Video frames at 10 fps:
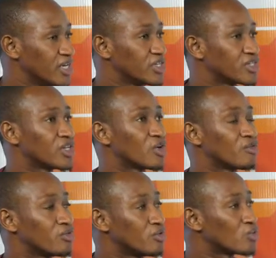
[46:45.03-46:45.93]
instead
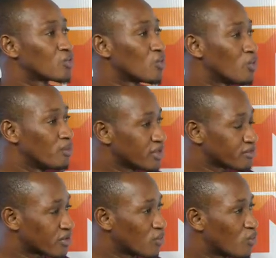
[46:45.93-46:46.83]
of you roaming
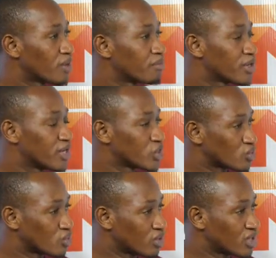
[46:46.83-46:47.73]
from one place
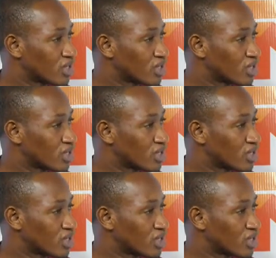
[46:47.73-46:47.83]
to